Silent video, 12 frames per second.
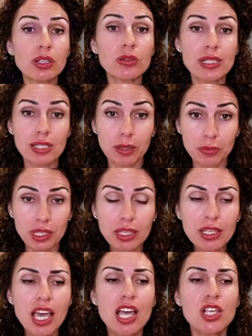on something.
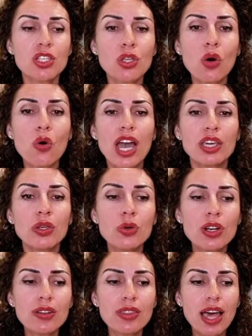So you
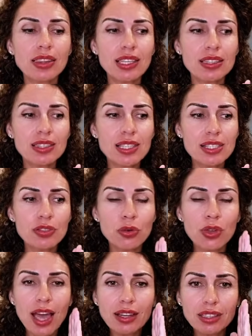are not in this
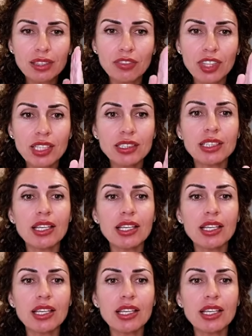reactive thinking,